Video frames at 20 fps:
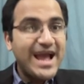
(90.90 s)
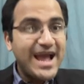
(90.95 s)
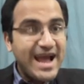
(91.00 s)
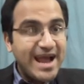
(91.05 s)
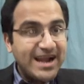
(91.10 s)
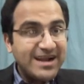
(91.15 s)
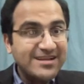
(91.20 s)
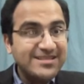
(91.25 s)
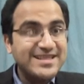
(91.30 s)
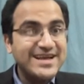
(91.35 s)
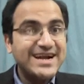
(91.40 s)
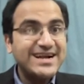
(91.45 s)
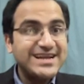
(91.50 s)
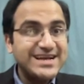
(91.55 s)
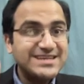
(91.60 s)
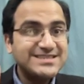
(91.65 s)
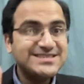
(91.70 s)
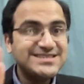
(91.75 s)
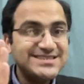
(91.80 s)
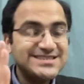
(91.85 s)
And that
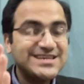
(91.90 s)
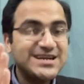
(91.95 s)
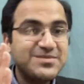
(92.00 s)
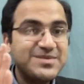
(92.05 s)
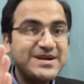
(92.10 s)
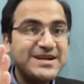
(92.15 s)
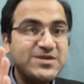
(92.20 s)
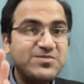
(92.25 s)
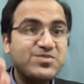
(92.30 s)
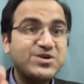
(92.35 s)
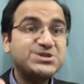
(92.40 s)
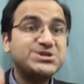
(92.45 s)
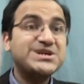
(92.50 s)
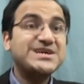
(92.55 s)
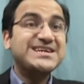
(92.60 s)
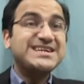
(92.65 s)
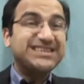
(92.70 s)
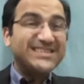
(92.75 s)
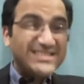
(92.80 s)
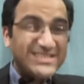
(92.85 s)
ST segment
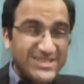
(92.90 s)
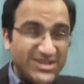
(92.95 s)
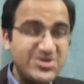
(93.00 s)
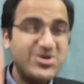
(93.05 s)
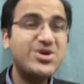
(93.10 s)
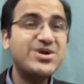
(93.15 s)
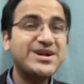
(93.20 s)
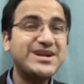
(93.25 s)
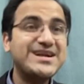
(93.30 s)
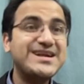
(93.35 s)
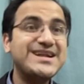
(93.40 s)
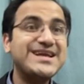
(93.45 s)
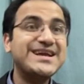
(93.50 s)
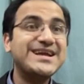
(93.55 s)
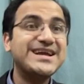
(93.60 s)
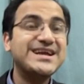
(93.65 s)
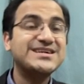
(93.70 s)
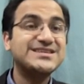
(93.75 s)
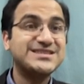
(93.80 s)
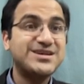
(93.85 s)
depression does not
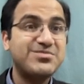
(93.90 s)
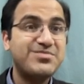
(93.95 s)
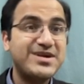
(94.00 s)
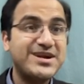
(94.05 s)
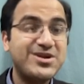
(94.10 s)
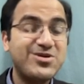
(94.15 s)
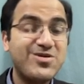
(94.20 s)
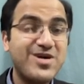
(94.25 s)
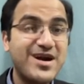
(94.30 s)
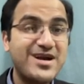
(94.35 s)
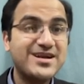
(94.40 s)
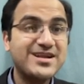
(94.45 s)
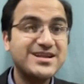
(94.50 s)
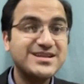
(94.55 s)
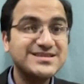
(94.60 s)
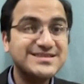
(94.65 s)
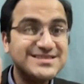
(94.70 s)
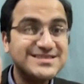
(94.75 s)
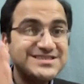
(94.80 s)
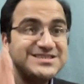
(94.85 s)
indicate subendocardial
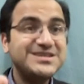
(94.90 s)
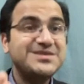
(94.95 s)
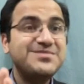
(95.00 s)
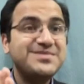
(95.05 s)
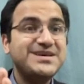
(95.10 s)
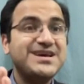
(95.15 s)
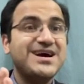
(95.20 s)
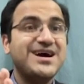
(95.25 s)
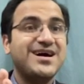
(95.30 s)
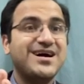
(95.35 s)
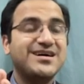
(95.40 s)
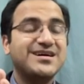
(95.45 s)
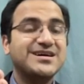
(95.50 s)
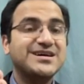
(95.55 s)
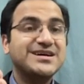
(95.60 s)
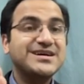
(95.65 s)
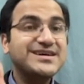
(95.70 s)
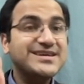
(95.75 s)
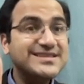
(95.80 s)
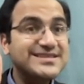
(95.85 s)
ischemia.
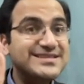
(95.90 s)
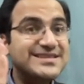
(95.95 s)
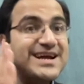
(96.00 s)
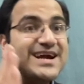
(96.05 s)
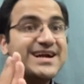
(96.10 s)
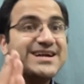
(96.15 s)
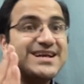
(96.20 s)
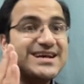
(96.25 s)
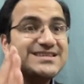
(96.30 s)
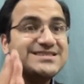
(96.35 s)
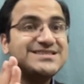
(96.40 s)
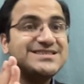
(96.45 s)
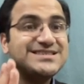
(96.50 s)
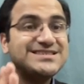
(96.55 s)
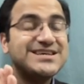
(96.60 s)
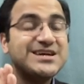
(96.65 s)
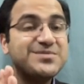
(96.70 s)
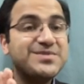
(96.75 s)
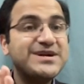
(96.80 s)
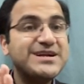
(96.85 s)
That ST
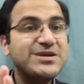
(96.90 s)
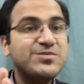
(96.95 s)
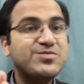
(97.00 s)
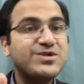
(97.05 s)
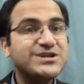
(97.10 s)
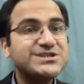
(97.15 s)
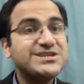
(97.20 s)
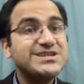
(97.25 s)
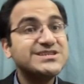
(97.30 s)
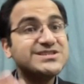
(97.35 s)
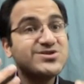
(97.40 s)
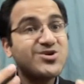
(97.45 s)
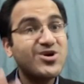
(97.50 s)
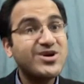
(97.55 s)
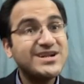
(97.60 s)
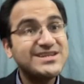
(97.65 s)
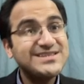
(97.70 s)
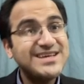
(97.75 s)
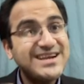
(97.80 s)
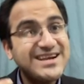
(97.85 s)
segment depression is
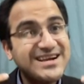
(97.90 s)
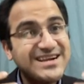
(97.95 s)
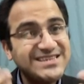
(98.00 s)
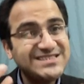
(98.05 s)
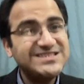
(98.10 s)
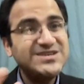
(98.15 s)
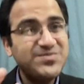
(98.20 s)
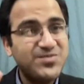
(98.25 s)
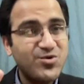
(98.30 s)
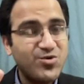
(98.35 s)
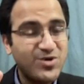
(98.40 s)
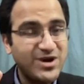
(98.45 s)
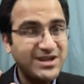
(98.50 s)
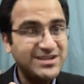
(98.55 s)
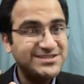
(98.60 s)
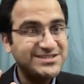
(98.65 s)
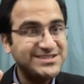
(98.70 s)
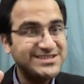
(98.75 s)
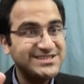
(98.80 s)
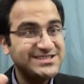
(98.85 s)
called as a reciprocal
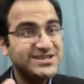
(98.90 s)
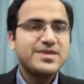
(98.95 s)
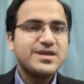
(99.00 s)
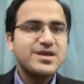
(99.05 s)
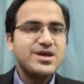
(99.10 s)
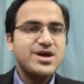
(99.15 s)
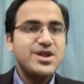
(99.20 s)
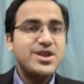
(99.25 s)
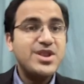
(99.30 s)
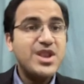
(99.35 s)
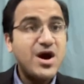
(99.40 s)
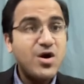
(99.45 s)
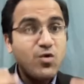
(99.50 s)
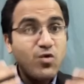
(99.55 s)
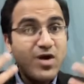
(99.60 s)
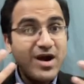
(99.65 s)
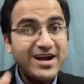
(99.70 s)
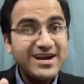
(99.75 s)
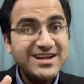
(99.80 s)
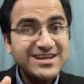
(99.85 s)
change. Now,
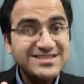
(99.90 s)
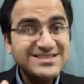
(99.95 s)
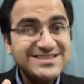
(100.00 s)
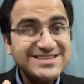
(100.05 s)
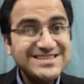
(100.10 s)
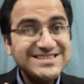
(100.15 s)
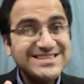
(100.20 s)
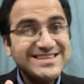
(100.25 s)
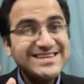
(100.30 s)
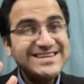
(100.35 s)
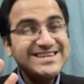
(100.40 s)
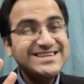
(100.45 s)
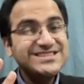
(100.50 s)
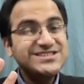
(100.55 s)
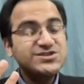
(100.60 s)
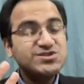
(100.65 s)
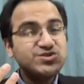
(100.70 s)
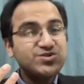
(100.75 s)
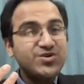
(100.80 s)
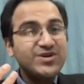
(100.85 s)
why does these
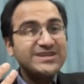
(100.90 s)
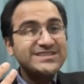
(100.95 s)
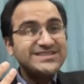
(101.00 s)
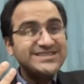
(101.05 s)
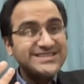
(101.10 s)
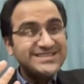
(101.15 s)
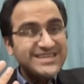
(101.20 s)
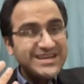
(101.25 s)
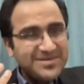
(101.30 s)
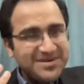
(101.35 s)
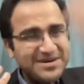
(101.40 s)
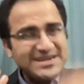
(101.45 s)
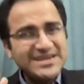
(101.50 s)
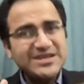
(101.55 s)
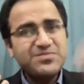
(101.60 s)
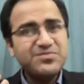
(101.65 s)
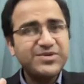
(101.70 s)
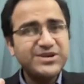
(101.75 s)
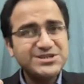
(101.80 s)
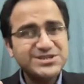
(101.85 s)
leads show ST segment
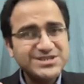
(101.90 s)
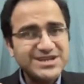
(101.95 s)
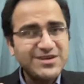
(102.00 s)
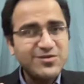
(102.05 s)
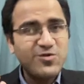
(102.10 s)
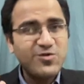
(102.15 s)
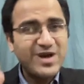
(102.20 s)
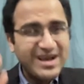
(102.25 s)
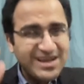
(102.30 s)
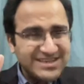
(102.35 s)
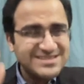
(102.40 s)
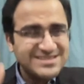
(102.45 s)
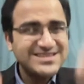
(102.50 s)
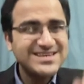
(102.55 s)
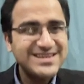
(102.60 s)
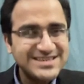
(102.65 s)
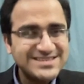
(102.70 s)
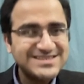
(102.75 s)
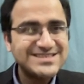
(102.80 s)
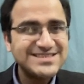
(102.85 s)
depression? Why is
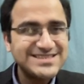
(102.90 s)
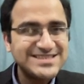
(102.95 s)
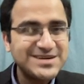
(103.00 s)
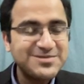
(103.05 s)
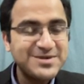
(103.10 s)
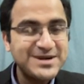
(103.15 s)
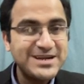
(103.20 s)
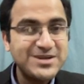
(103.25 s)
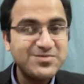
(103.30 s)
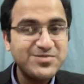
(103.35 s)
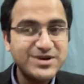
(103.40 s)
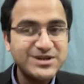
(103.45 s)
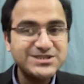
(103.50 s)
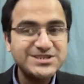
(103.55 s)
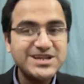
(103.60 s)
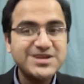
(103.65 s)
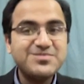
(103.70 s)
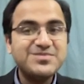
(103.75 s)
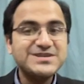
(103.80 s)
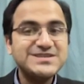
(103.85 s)
there ST segment
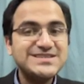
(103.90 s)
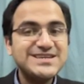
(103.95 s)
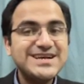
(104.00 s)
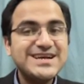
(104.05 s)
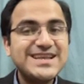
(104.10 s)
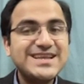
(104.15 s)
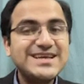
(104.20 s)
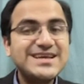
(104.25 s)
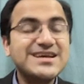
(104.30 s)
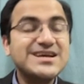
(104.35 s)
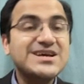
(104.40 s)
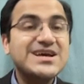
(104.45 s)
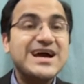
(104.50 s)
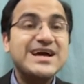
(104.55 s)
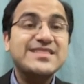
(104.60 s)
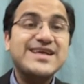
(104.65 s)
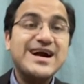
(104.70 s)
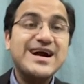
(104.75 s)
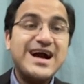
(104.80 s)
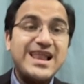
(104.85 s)
depression? Basically,
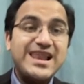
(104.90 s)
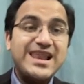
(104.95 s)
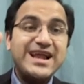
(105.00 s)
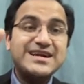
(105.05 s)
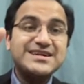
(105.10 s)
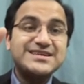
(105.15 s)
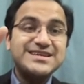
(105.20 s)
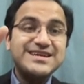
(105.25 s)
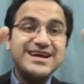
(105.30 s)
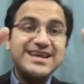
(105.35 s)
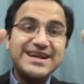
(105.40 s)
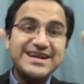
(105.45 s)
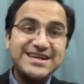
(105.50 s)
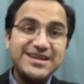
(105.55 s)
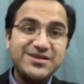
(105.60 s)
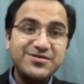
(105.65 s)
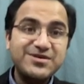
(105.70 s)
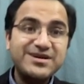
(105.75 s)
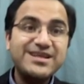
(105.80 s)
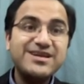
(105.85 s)
the electrical
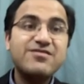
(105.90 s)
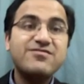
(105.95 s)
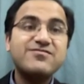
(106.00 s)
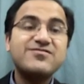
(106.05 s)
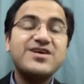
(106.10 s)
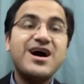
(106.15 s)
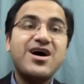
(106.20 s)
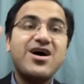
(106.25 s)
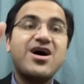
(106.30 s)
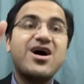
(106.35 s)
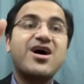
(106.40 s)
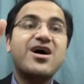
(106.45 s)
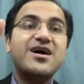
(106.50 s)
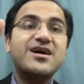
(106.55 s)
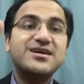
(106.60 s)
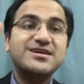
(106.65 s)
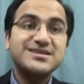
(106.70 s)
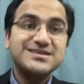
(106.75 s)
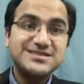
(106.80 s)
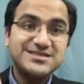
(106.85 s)
activity of the
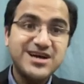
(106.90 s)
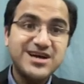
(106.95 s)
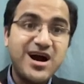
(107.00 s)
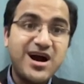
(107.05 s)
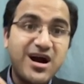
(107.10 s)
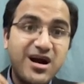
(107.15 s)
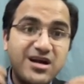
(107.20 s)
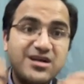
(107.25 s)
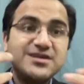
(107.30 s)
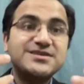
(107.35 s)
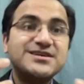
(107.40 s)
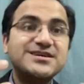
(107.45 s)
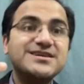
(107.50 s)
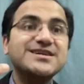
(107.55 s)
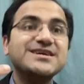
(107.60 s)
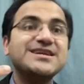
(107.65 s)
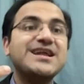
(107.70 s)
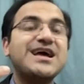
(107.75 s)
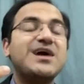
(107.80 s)
heart is altered in